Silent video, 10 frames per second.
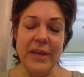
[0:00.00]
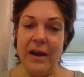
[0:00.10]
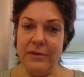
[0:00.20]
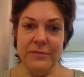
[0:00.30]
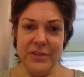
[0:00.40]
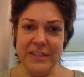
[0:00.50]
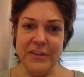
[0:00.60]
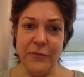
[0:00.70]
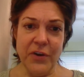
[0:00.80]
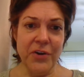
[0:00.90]
Yeah,
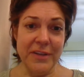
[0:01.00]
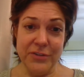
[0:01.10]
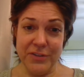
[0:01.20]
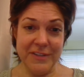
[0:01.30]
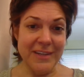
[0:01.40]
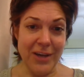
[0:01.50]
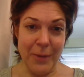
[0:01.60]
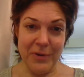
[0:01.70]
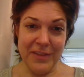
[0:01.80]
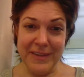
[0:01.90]
it's a very interesting
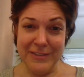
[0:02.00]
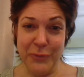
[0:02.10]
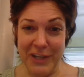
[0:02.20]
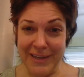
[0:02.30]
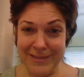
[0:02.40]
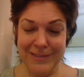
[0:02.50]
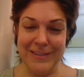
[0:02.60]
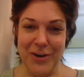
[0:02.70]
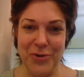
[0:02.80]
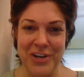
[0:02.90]
topic this week.
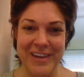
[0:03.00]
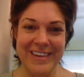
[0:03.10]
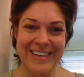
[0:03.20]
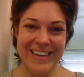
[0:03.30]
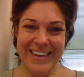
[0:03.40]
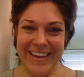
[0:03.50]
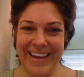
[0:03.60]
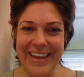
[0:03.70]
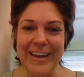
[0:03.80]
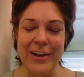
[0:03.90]
So,
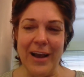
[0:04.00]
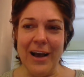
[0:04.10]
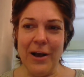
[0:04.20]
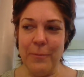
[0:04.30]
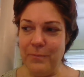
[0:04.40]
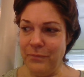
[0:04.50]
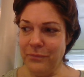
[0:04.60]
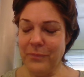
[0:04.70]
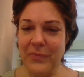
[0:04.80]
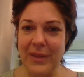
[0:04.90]
and
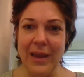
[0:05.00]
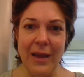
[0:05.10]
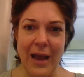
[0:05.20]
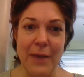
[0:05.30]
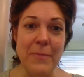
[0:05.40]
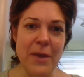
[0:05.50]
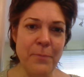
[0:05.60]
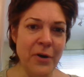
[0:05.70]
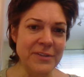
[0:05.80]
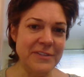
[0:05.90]
I
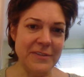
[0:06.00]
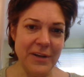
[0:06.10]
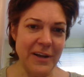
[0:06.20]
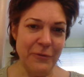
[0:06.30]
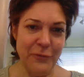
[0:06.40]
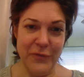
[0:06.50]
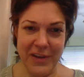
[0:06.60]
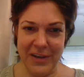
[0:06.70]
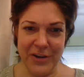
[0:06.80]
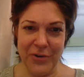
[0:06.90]
may post another
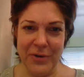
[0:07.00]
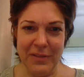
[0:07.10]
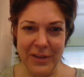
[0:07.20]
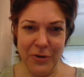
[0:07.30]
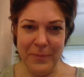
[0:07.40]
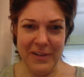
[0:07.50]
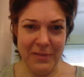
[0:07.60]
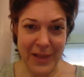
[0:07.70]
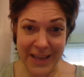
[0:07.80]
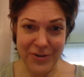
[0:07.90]
video a little bit
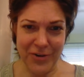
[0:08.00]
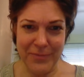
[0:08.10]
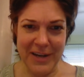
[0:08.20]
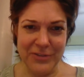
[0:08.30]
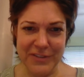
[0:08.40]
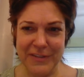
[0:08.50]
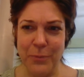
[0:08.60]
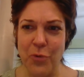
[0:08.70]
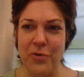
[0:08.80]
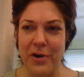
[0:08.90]
later about
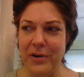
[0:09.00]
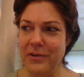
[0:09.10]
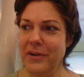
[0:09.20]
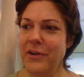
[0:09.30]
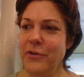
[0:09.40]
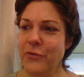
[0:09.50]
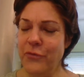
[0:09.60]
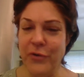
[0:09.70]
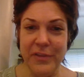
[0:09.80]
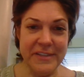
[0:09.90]
some more
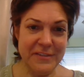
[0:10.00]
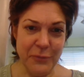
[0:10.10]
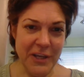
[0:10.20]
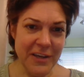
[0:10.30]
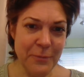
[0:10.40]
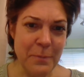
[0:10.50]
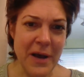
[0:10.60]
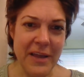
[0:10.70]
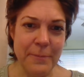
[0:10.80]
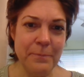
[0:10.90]
for this week,
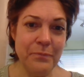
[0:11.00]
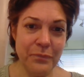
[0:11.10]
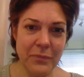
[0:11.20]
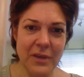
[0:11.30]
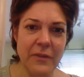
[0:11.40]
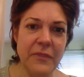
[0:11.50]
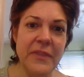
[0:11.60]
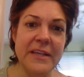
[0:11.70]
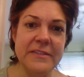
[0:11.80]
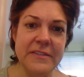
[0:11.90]
but
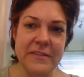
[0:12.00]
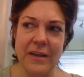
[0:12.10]
this